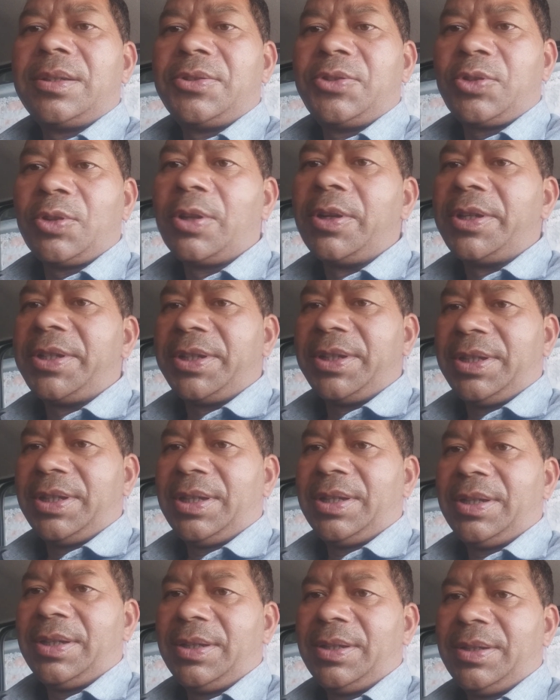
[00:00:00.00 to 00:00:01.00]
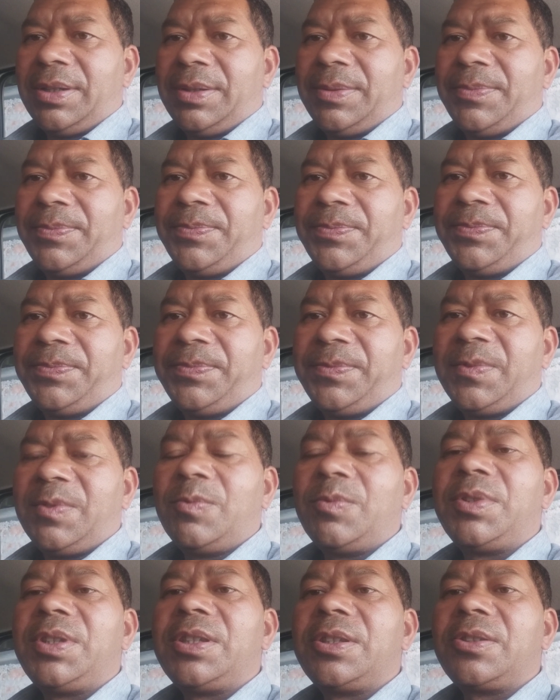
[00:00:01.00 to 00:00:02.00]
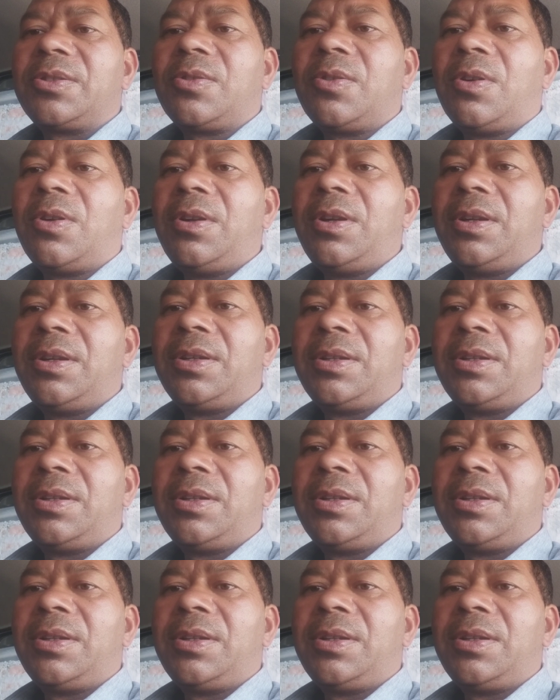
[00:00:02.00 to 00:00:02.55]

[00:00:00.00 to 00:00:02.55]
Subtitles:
solid, which is called